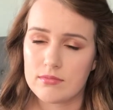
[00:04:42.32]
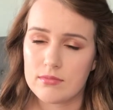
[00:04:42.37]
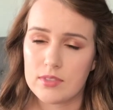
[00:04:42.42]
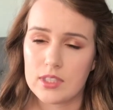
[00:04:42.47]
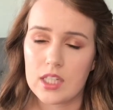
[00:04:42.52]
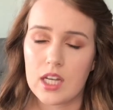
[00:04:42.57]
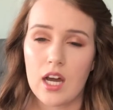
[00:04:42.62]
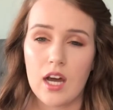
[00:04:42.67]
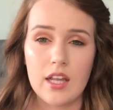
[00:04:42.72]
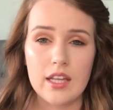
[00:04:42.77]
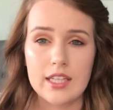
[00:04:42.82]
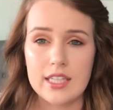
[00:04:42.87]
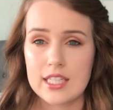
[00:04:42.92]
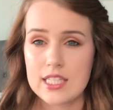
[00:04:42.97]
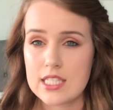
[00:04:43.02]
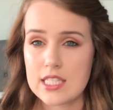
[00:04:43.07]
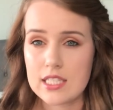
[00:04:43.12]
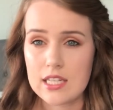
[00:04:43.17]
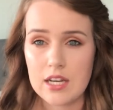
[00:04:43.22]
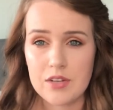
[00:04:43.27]
The colic
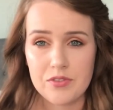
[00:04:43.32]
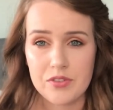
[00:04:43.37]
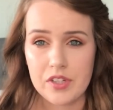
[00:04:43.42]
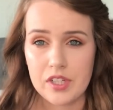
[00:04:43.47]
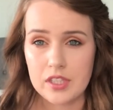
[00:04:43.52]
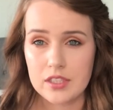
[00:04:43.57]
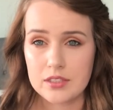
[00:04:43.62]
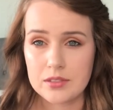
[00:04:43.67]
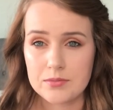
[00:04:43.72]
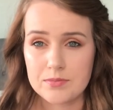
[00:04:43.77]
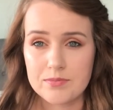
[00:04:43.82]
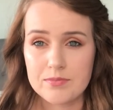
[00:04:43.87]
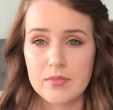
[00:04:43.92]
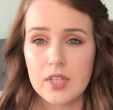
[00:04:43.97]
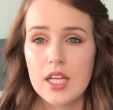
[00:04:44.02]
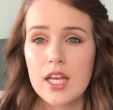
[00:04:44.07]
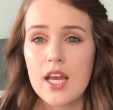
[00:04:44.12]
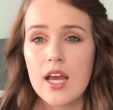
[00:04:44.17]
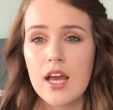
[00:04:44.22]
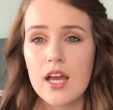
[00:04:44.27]
is not fun.
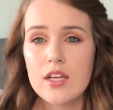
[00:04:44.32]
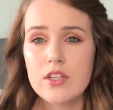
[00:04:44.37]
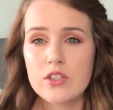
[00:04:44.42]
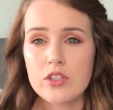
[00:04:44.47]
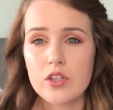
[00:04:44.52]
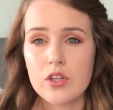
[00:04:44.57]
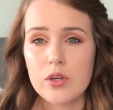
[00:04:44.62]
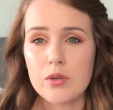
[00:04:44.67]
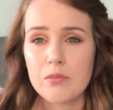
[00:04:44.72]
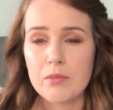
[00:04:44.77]
So